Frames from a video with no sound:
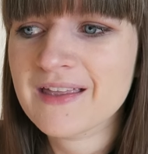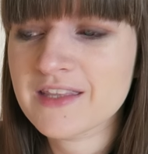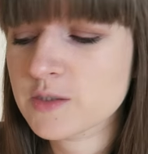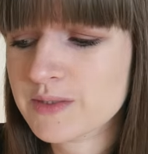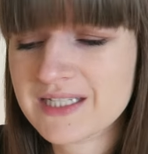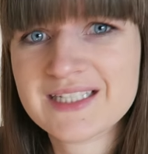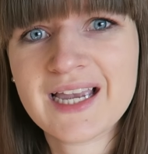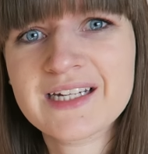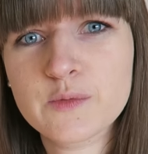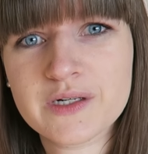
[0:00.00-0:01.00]
this was
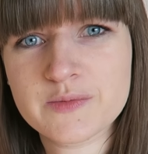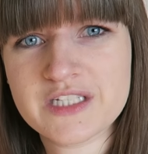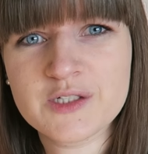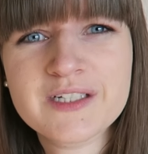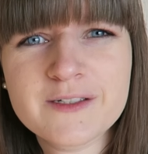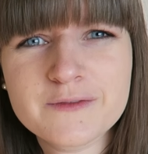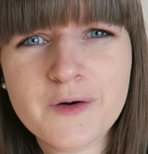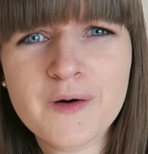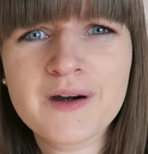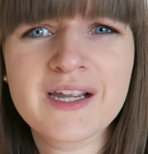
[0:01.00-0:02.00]
exactly what I was looking
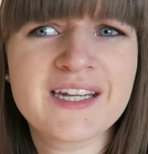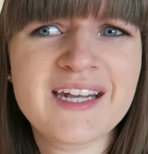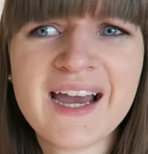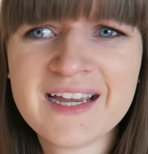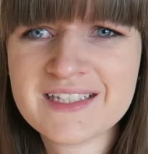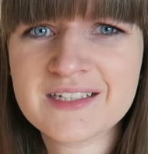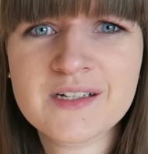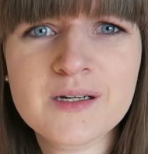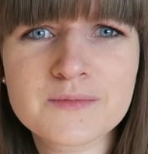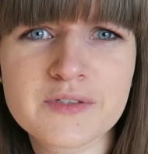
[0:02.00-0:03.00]
for, a nice
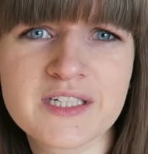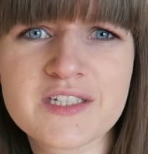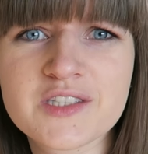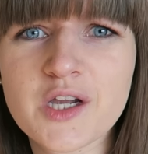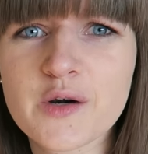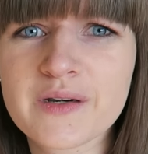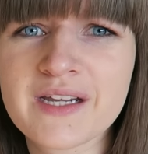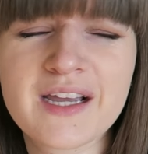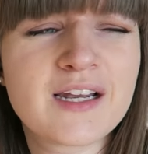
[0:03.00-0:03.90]
and comforting story,